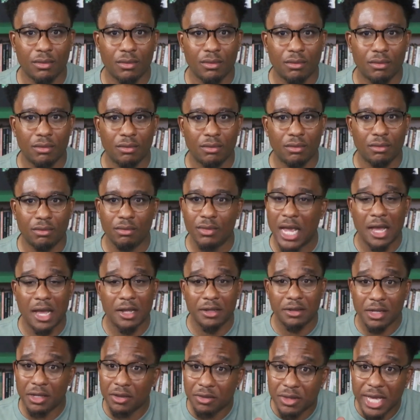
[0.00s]
Now,
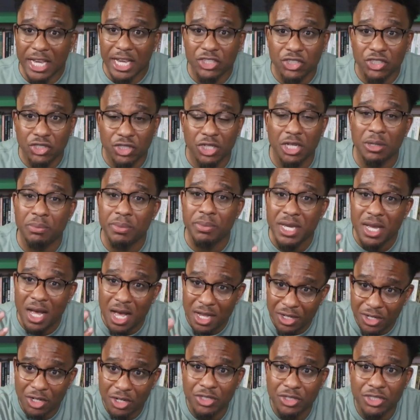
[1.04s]
they should be
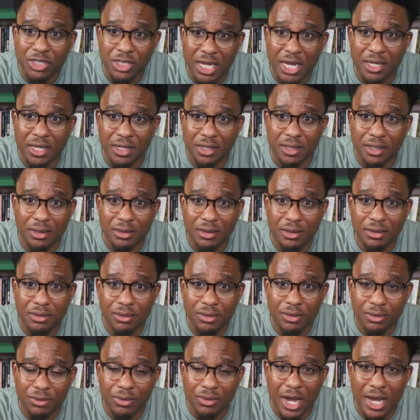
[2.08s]
understanding,
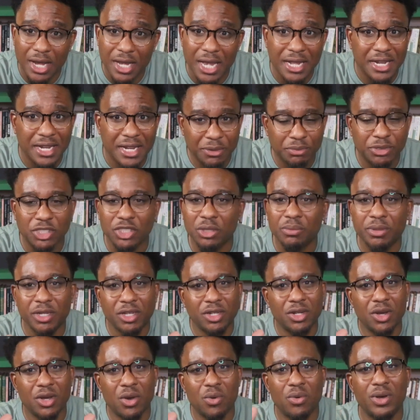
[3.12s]
right? And they should be, you know
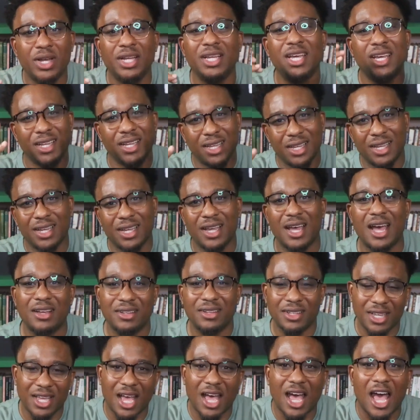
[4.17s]
what?
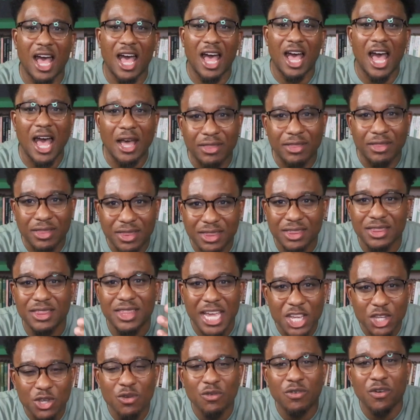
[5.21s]
I thank
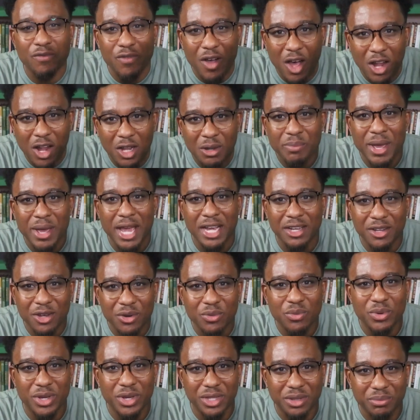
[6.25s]
you for following back up
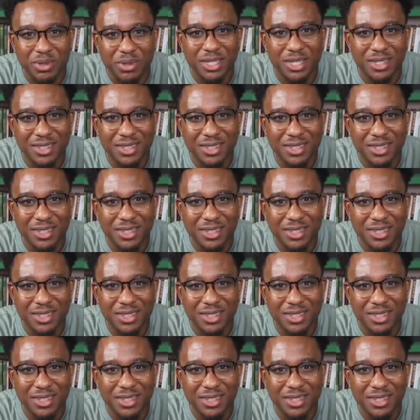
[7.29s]
with me.